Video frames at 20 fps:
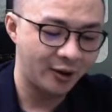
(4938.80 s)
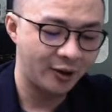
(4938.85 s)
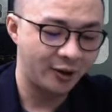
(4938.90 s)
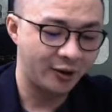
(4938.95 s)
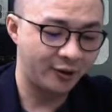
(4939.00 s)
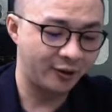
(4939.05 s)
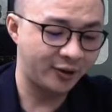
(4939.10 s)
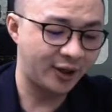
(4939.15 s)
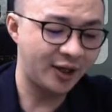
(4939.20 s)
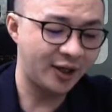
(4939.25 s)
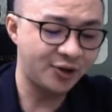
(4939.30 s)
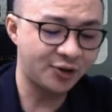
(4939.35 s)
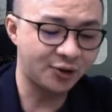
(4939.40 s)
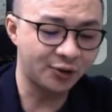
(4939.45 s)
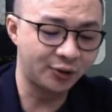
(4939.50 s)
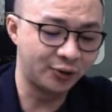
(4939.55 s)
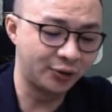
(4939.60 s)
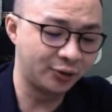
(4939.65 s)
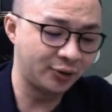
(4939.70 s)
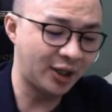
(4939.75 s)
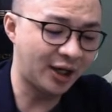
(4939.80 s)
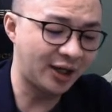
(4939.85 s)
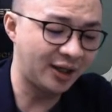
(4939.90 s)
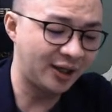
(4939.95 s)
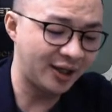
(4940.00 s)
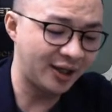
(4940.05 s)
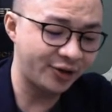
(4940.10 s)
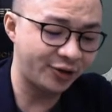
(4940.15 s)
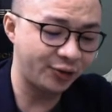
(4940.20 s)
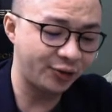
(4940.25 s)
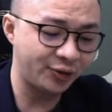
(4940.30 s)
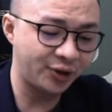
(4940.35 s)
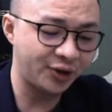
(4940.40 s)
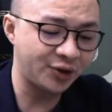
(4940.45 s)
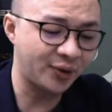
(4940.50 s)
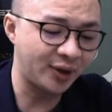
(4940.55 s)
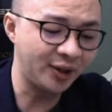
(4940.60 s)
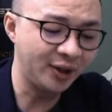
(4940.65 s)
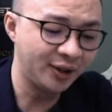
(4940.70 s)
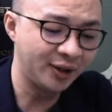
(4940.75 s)
Okay, so yeah, let's do this
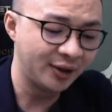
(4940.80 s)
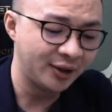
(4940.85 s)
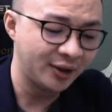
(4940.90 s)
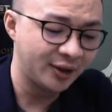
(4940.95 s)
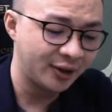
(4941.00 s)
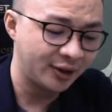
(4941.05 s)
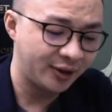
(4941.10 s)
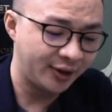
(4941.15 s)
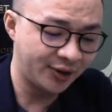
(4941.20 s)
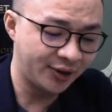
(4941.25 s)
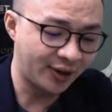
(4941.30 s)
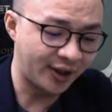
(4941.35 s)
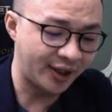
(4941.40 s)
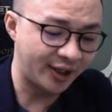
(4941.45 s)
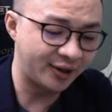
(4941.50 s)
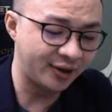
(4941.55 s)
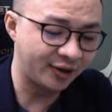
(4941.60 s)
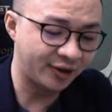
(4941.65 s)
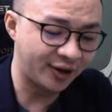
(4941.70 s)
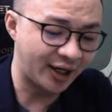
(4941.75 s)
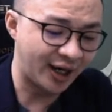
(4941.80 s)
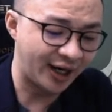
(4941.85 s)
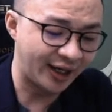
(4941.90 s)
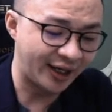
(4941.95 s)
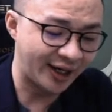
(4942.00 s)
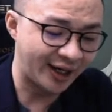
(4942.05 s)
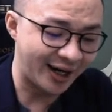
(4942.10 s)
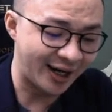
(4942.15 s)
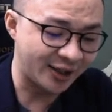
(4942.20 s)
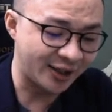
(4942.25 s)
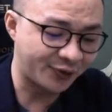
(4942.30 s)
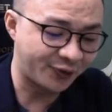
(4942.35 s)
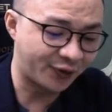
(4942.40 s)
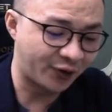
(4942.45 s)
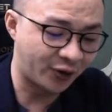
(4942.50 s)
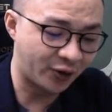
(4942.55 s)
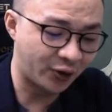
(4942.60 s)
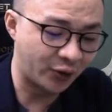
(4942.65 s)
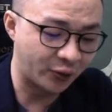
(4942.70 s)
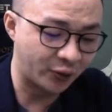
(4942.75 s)
one. This one integrate, I get
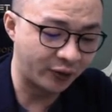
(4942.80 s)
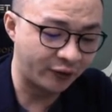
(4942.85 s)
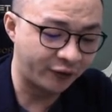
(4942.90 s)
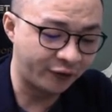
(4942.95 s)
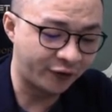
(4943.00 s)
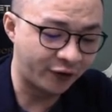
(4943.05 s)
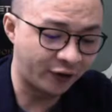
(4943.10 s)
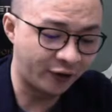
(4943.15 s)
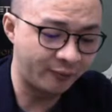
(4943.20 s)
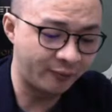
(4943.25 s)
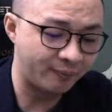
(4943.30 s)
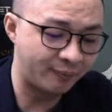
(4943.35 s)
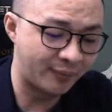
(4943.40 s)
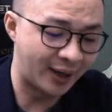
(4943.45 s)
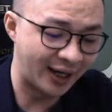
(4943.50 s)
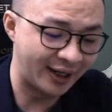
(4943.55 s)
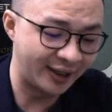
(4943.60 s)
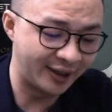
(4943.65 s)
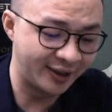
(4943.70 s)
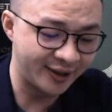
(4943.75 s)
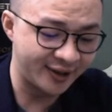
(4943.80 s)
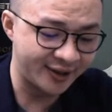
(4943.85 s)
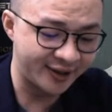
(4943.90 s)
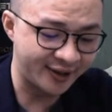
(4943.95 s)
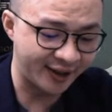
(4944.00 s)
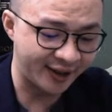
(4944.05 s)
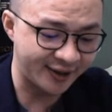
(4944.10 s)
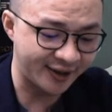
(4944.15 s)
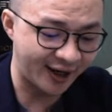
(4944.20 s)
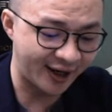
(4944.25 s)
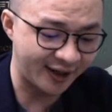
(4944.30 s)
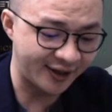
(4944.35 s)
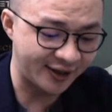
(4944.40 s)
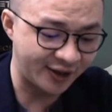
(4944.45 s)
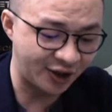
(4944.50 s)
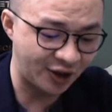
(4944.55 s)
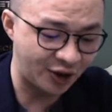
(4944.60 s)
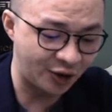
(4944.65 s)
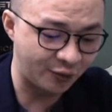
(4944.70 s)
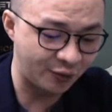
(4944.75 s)
x4 over 4 minus 6x
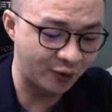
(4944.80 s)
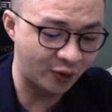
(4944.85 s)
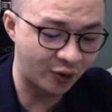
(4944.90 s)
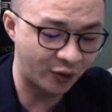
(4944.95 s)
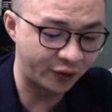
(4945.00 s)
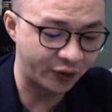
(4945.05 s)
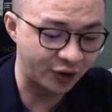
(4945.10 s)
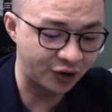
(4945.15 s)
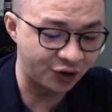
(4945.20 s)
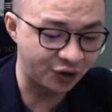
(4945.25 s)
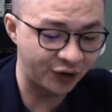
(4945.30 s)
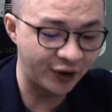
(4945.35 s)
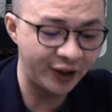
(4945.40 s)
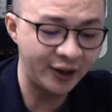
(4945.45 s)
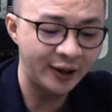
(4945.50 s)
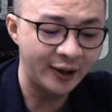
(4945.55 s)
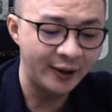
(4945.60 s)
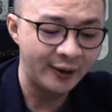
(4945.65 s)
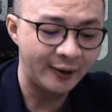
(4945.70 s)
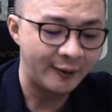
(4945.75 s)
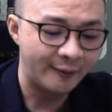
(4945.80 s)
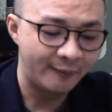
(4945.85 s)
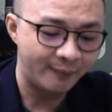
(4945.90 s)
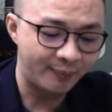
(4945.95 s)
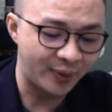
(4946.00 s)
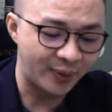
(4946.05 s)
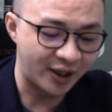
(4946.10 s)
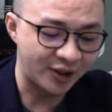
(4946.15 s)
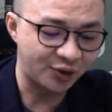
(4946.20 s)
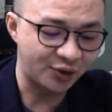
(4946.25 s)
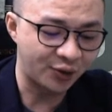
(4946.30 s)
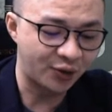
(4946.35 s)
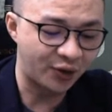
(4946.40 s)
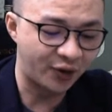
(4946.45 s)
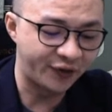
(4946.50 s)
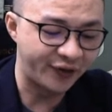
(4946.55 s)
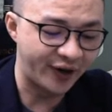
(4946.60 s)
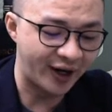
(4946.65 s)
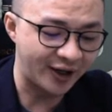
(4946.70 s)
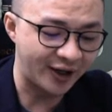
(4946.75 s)
cubed over 3 plus
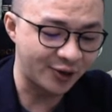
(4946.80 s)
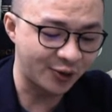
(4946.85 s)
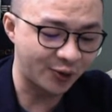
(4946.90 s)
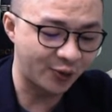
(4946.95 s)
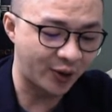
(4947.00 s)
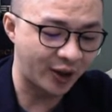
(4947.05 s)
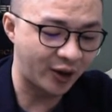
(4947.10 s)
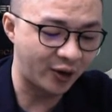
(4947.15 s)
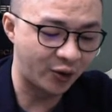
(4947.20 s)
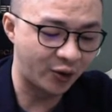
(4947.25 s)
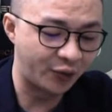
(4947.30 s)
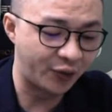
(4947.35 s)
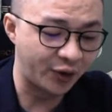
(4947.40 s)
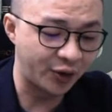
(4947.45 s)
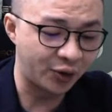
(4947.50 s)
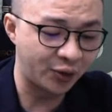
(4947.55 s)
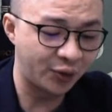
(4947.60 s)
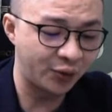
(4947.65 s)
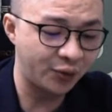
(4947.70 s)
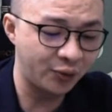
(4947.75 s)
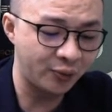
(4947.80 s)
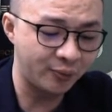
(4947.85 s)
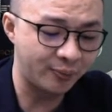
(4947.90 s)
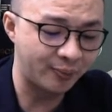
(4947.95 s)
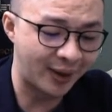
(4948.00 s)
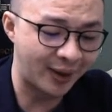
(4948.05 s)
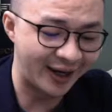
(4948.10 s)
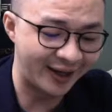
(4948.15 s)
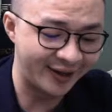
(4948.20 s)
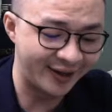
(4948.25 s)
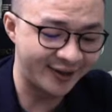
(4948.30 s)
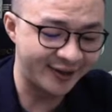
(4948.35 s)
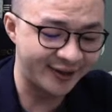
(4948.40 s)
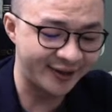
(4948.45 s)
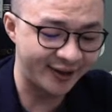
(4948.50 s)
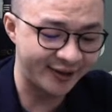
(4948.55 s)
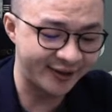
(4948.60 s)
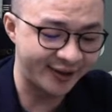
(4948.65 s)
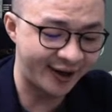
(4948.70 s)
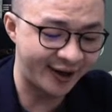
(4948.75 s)
12x squared over 2 minus
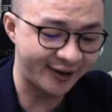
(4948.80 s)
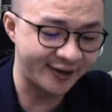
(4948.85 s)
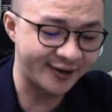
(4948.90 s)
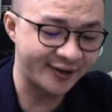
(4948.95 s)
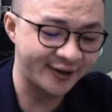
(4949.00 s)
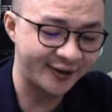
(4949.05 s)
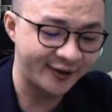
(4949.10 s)
6x